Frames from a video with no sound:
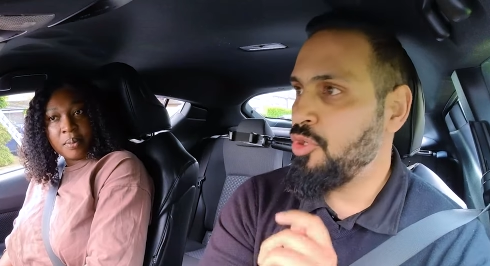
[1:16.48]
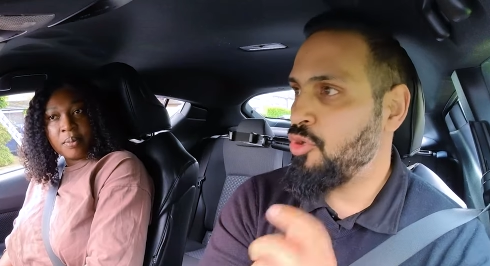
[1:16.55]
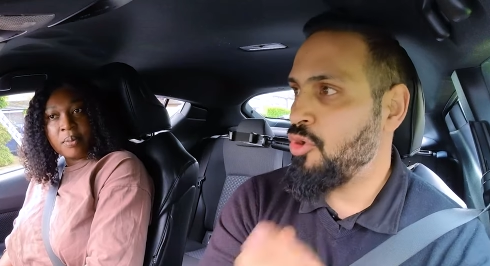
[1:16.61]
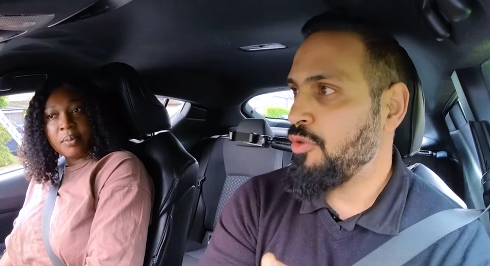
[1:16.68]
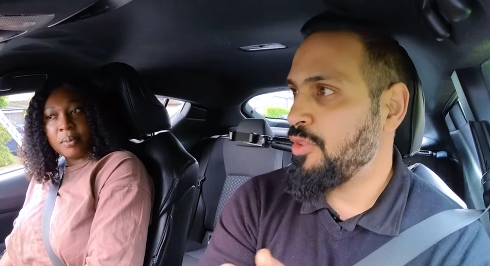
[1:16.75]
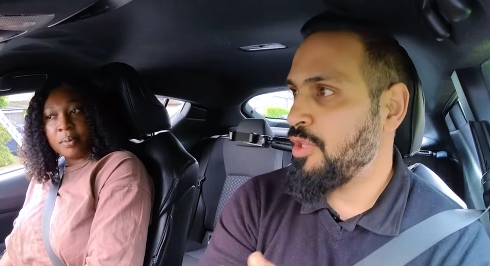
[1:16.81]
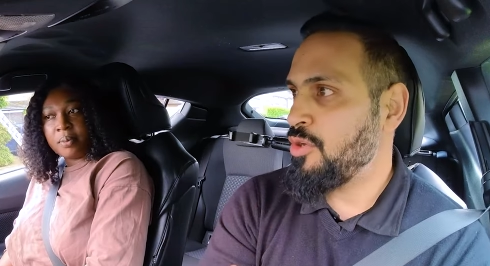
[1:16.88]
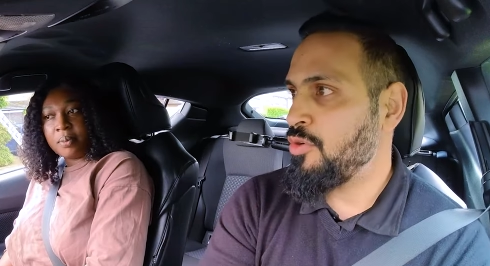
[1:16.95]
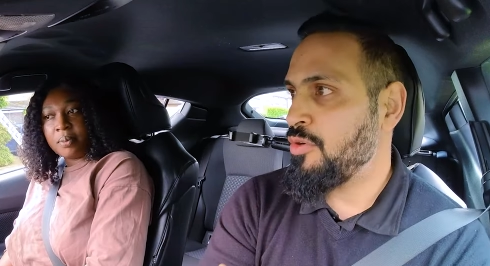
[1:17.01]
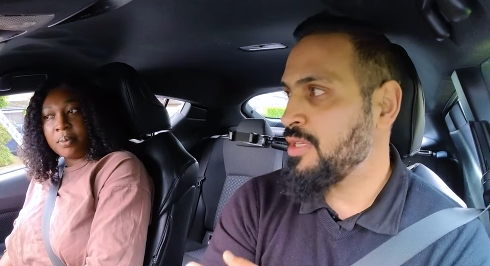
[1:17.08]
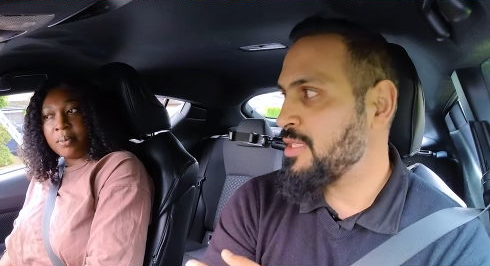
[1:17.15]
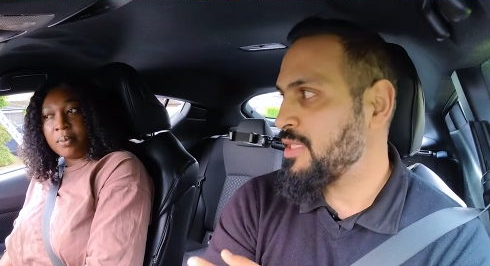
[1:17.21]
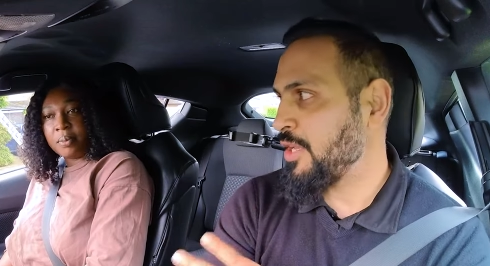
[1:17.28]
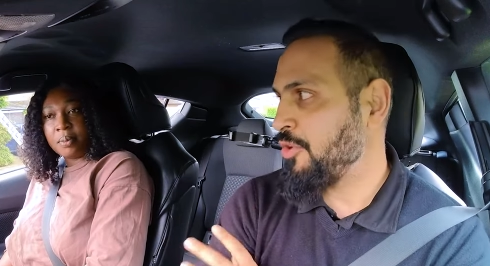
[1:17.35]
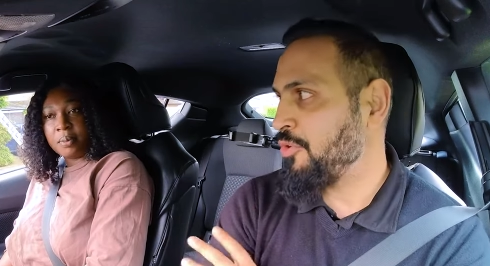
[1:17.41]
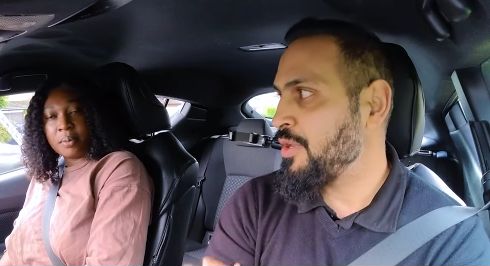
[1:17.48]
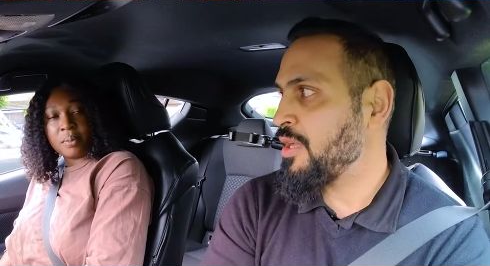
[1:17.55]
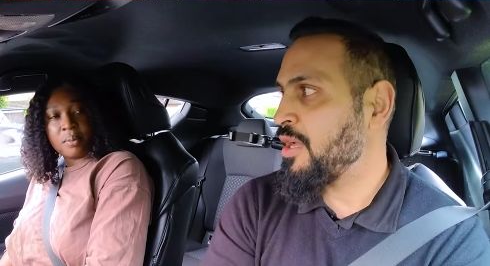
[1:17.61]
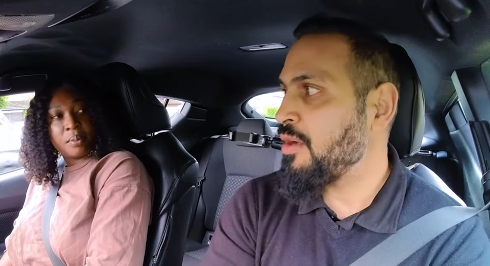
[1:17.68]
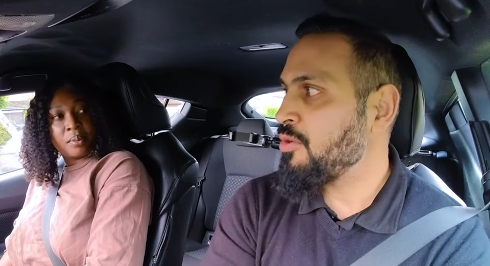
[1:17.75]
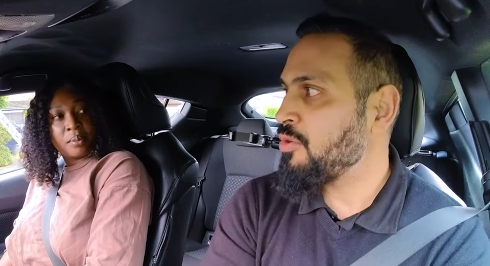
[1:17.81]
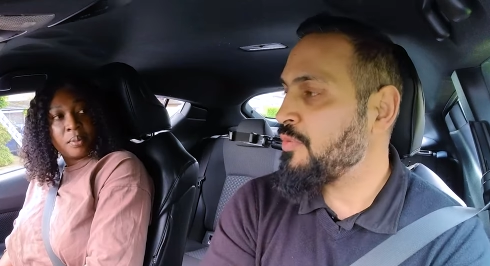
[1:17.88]
Speaker 1: you knock mm-hmm. the door, the security
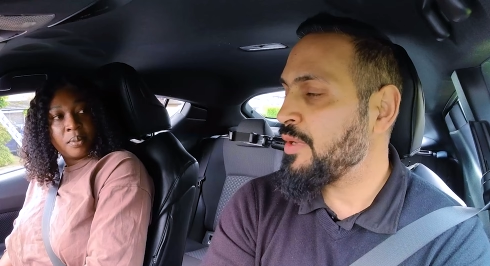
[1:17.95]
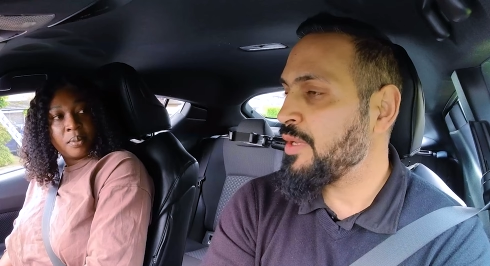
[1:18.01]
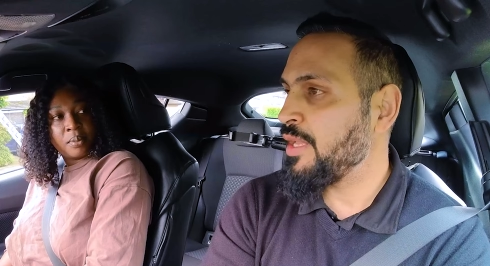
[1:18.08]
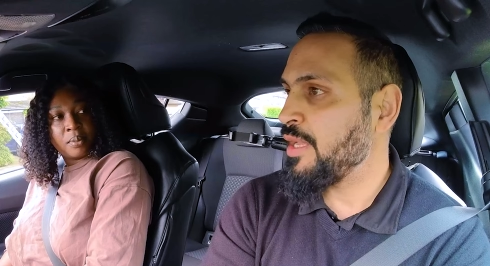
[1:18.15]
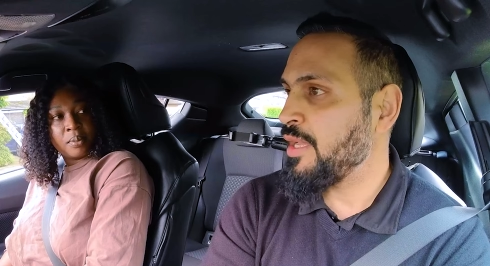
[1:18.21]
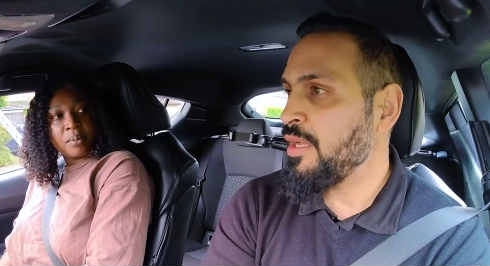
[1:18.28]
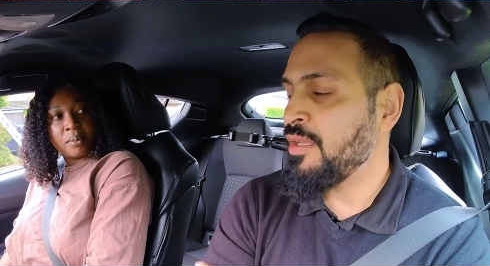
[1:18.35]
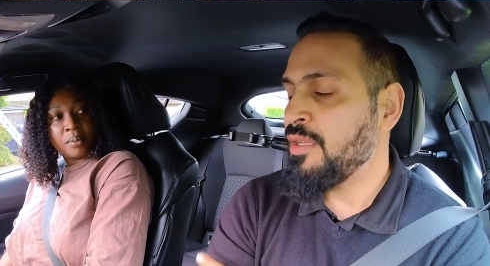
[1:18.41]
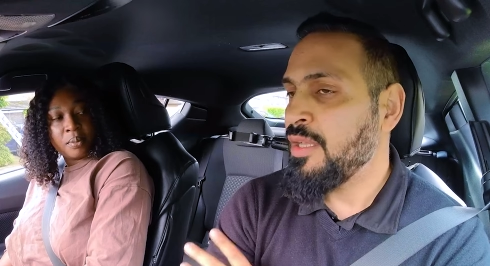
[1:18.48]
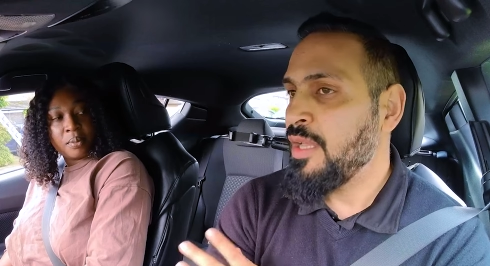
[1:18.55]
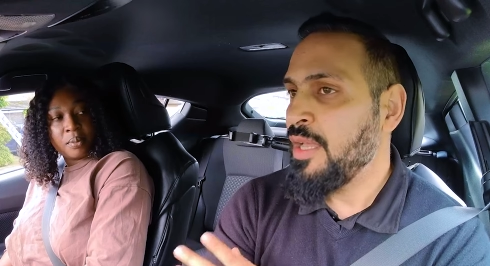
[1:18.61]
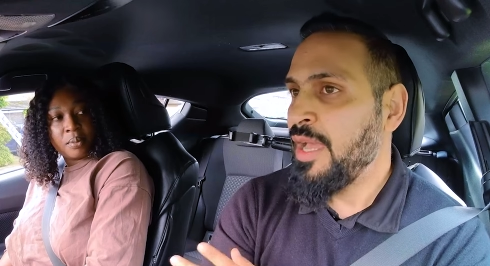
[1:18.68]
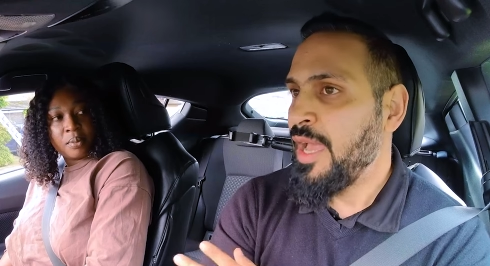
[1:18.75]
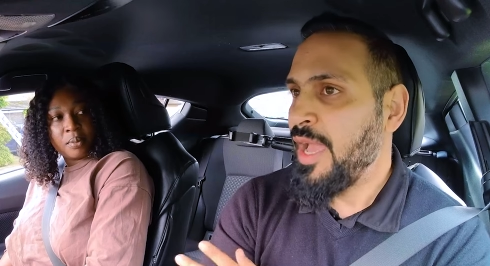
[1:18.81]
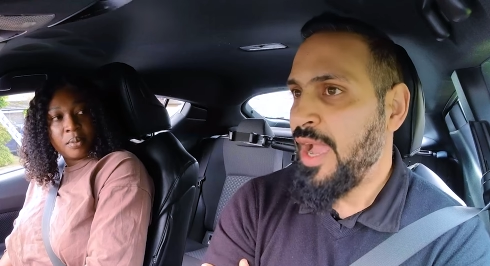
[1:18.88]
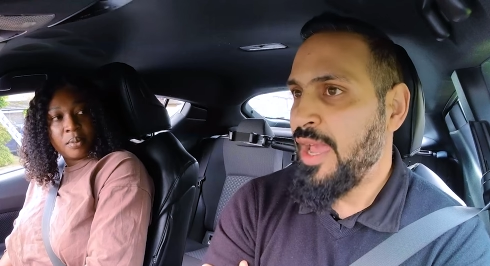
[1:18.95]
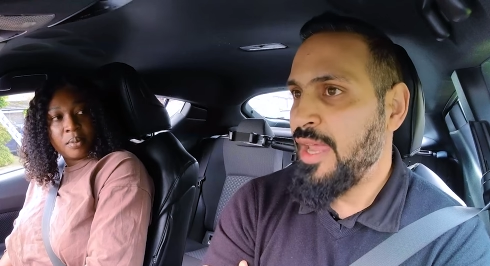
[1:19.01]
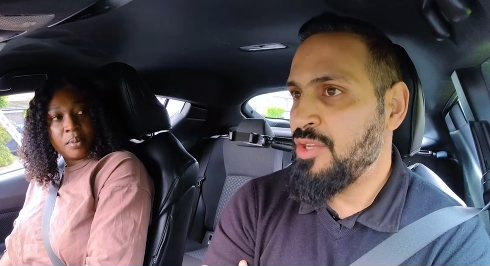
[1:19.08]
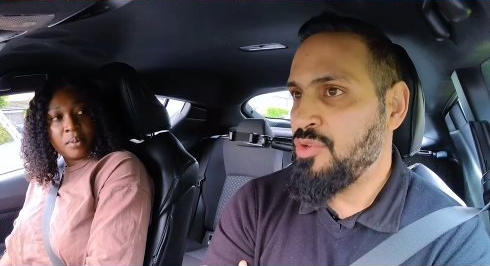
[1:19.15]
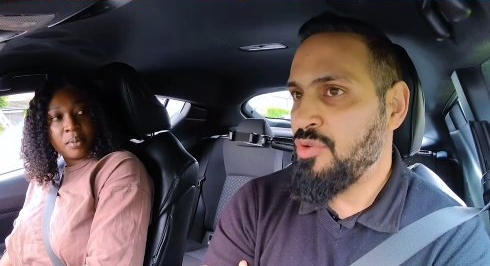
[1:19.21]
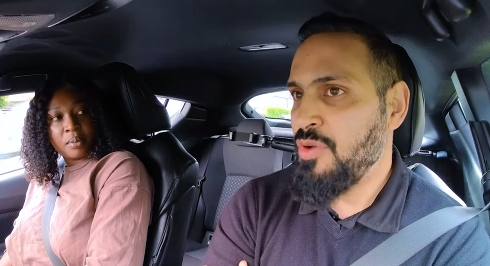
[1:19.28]
guard over there, mm-hmm. and